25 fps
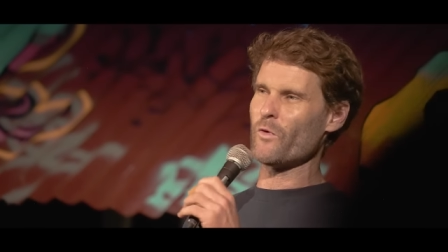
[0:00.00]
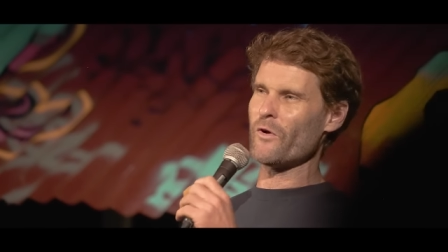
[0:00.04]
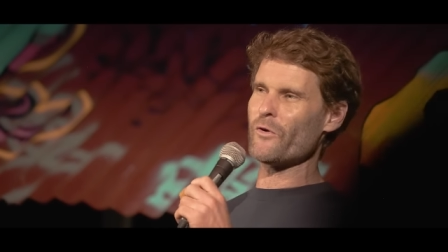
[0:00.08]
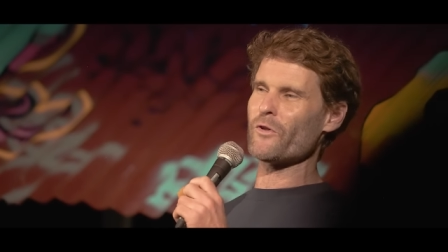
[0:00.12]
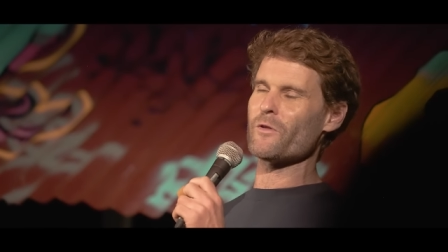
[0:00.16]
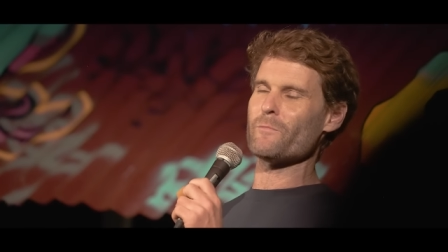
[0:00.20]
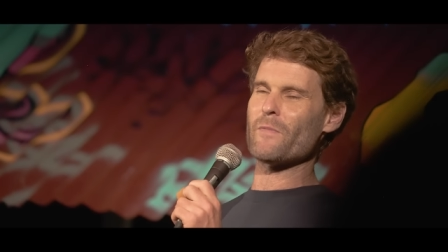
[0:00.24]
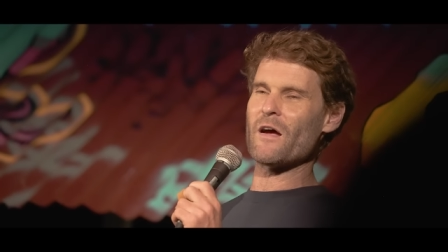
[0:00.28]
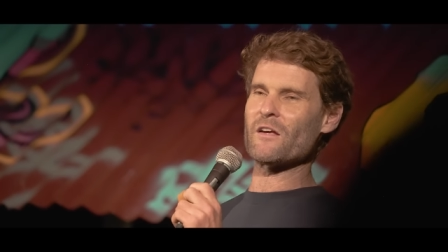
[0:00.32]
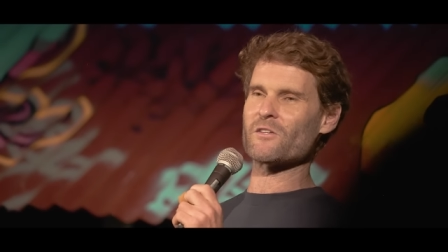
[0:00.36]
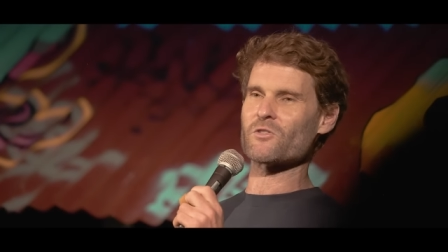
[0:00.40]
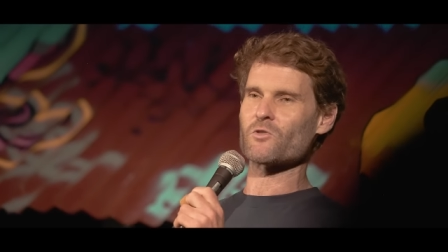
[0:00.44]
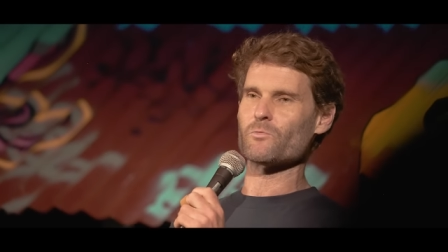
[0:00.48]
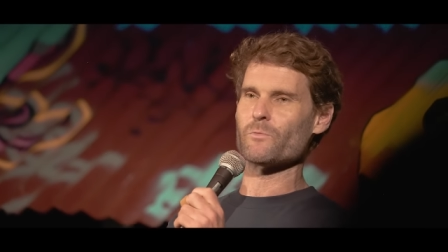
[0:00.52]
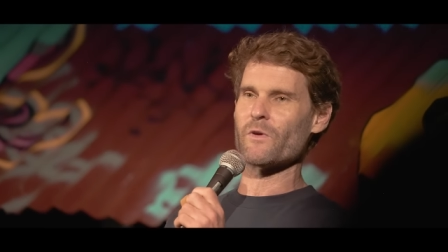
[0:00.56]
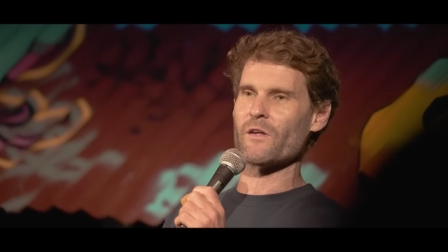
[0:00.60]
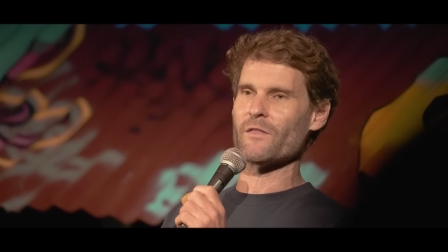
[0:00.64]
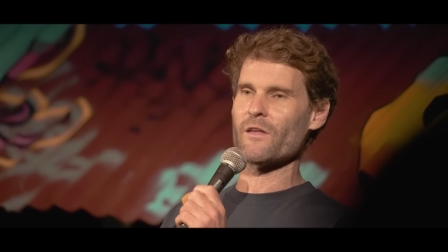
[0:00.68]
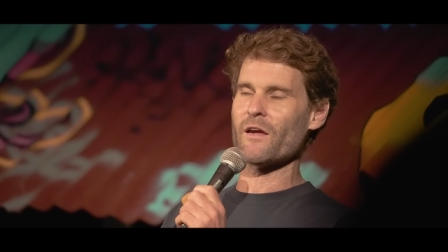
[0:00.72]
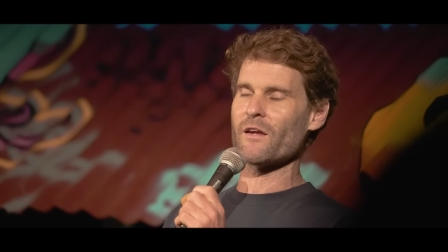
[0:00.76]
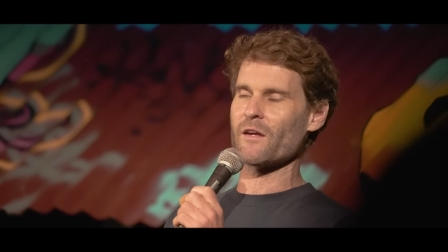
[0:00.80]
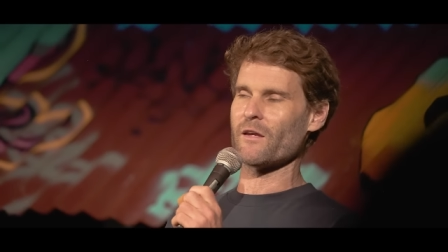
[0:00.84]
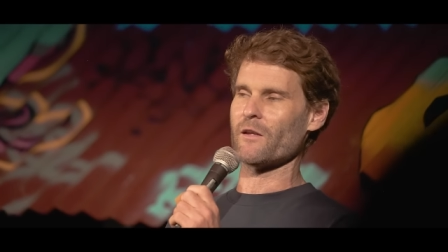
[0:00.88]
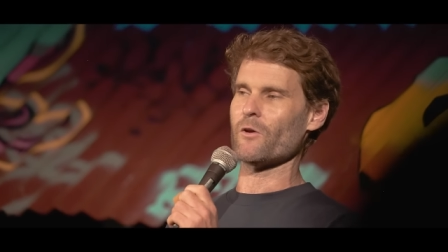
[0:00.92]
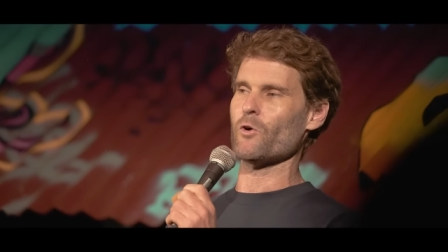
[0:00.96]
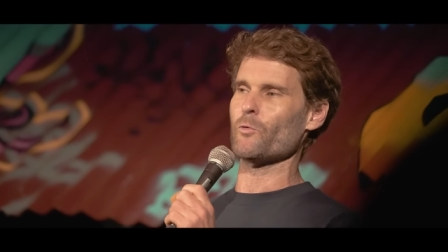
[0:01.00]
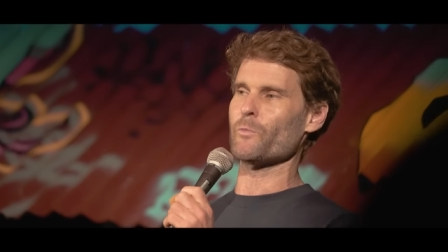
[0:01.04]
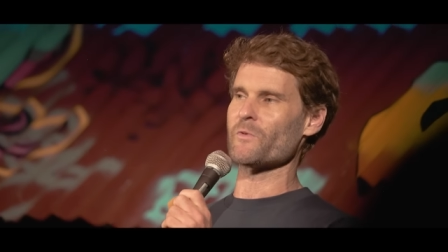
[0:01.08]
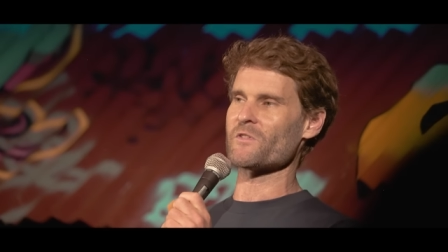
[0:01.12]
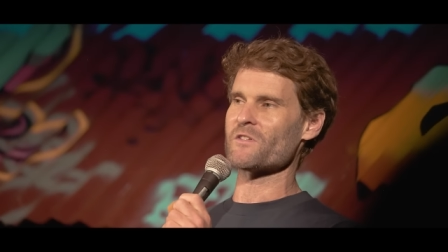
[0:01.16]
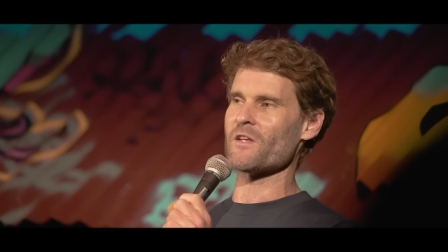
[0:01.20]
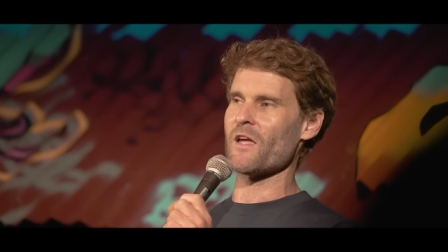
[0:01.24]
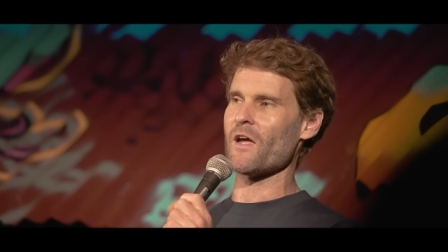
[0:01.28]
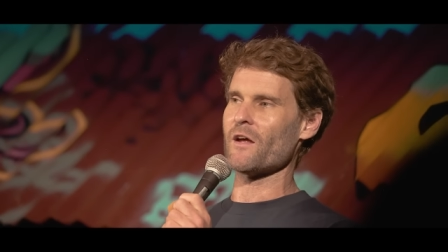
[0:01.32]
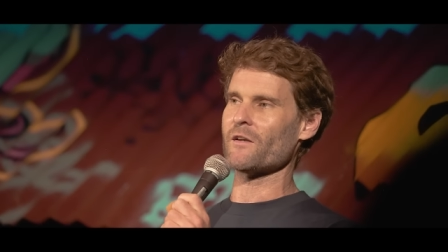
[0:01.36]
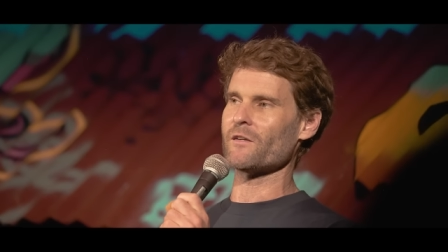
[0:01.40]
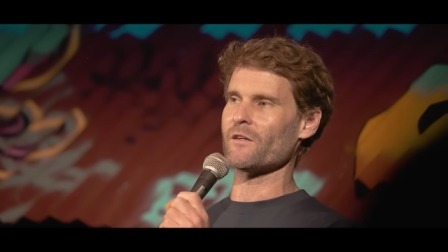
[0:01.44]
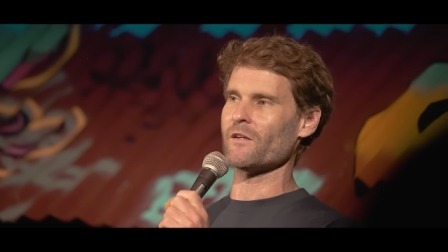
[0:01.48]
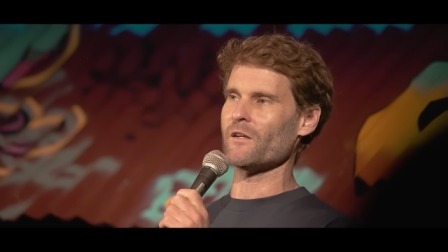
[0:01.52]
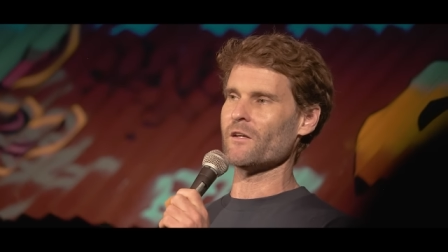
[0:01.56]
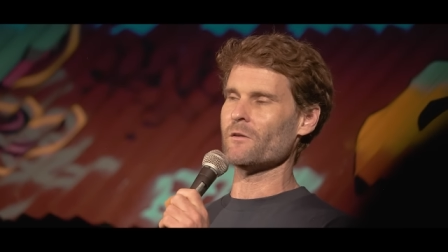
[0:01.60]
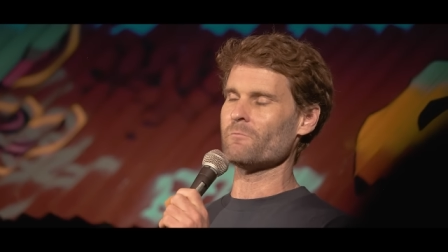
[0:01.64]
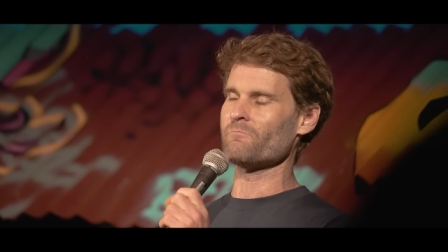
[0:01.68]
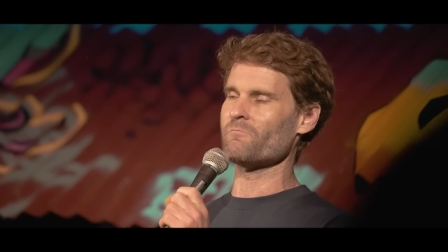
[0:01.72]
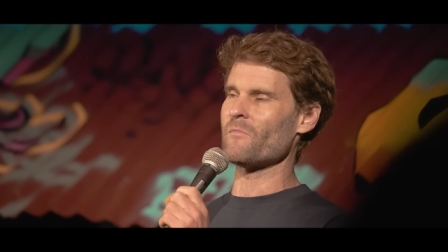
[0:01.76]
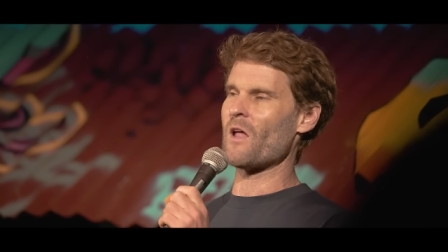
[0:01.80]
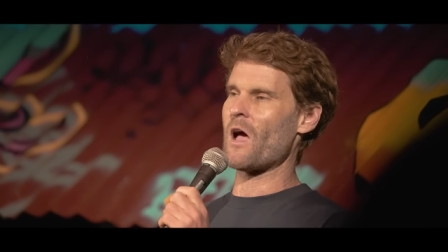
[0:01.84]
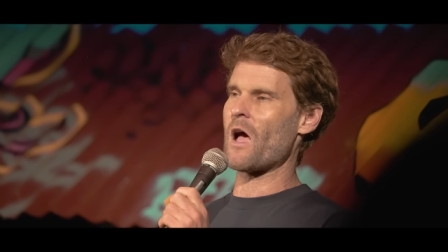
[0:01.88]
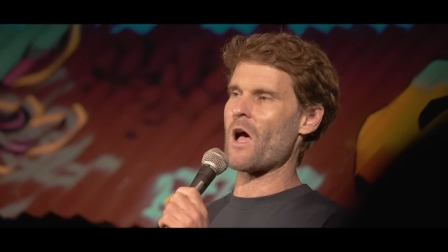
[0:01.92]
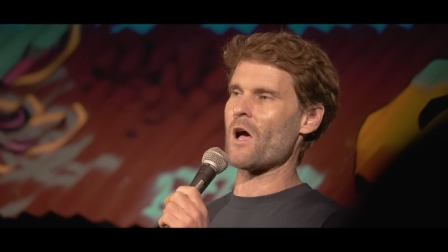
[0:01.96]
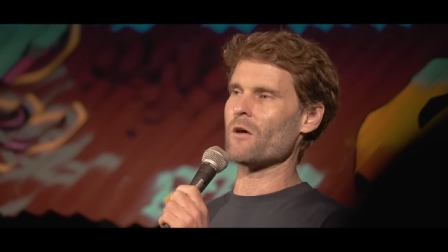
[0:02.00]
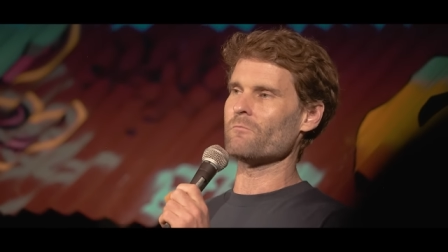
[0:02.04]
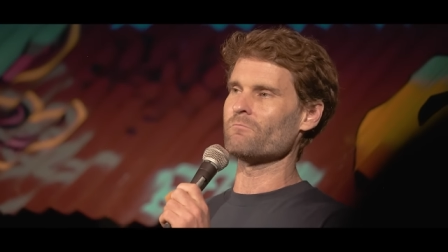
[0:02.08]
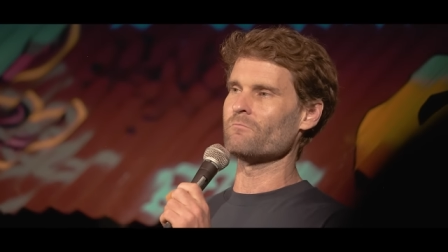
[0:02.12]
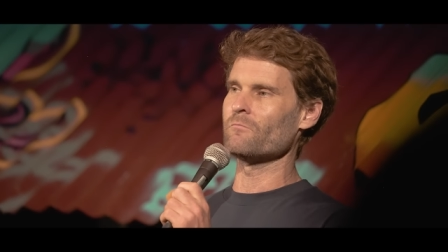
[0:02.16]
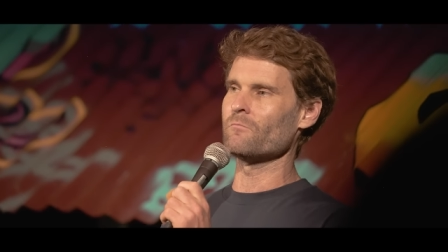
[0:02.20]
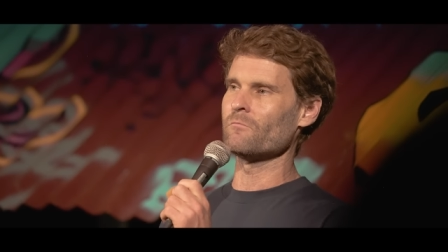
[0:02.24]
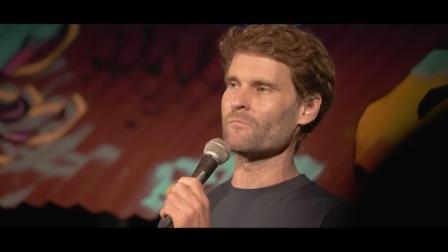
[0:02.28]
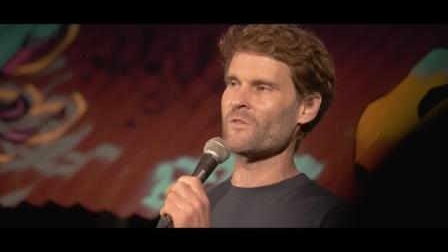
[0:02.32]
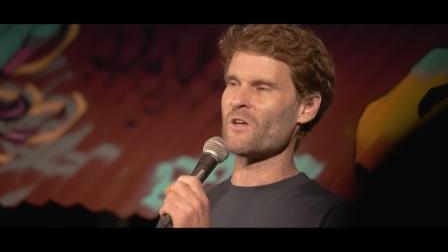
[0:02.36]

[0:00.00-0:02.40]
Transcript: where are the muscle men? They could help us out here. Nah.